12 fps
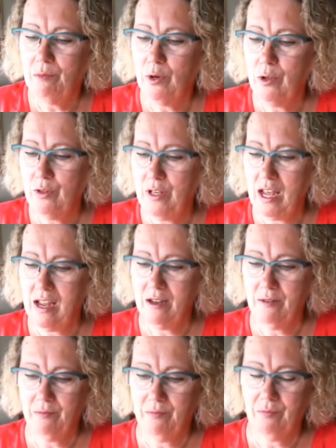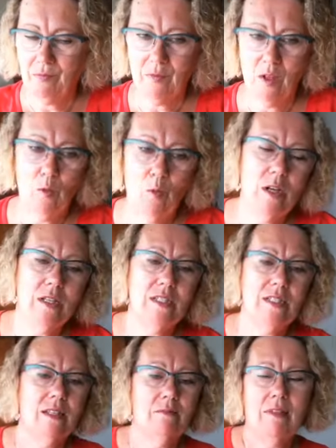birthday
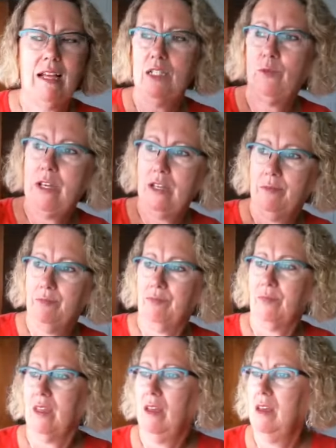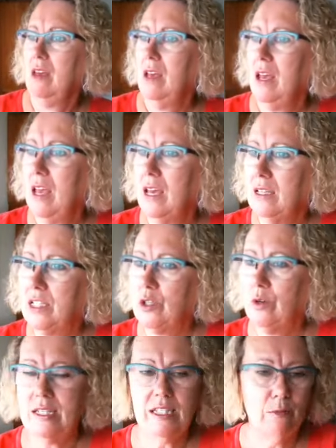was last week. And
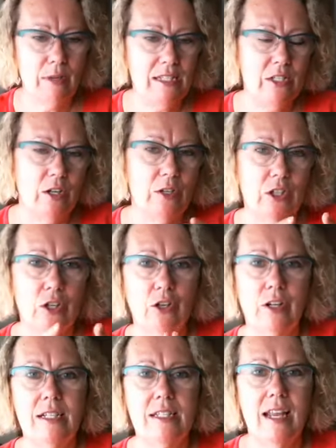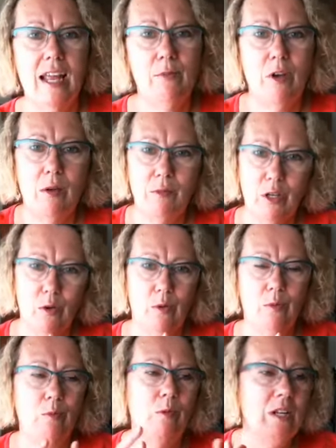so I sent a message out to her and I said, hey mom,
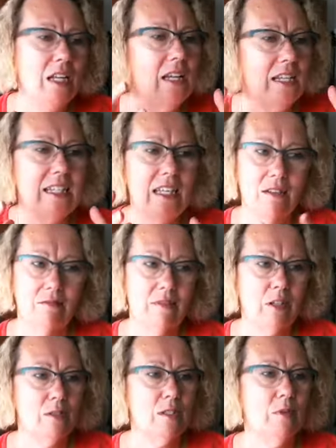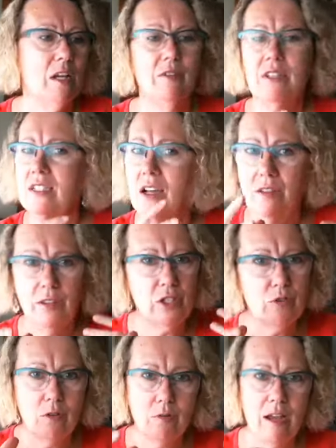really like to get, some kind of a sign
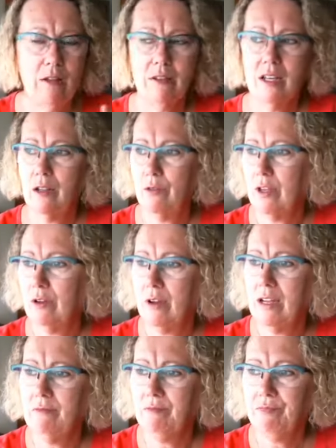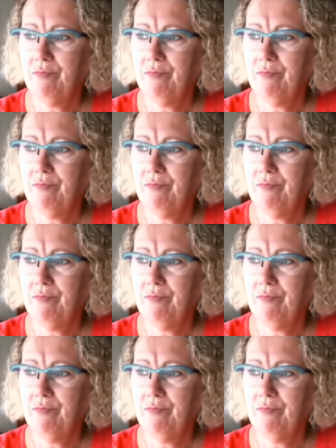that you're around kind of thing, right?